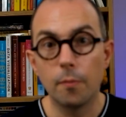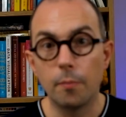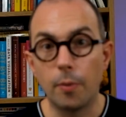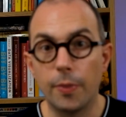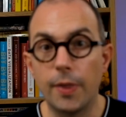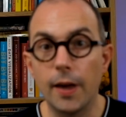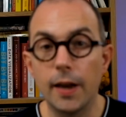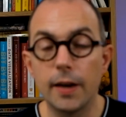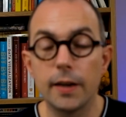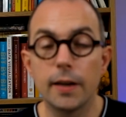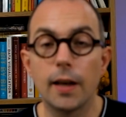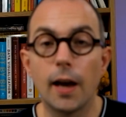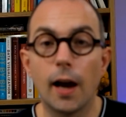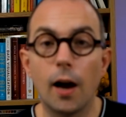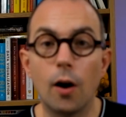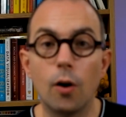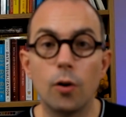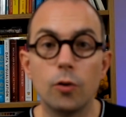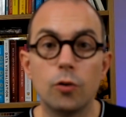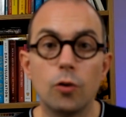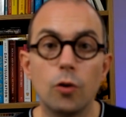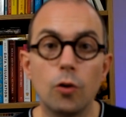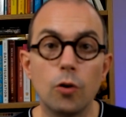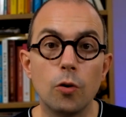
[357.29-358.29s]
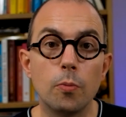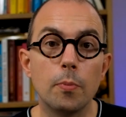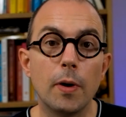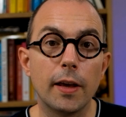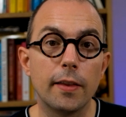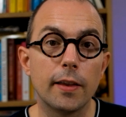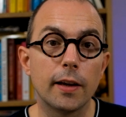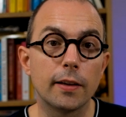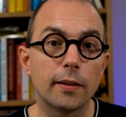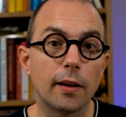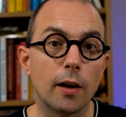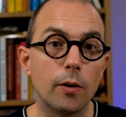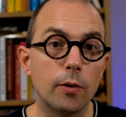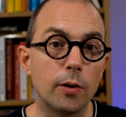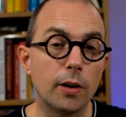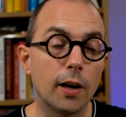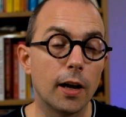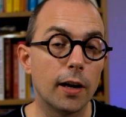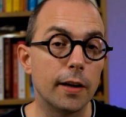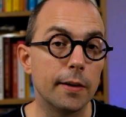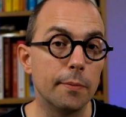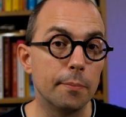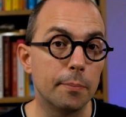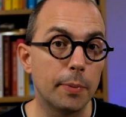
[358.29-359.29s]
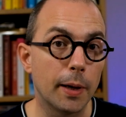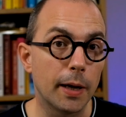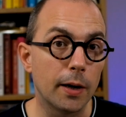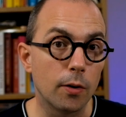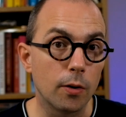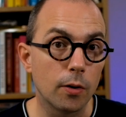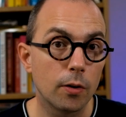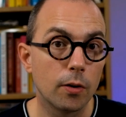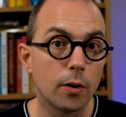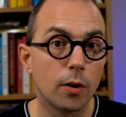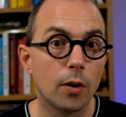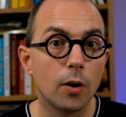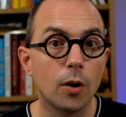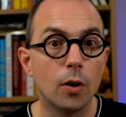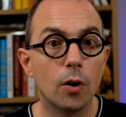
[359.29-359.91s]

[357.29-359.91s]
But then how do you make that outline better?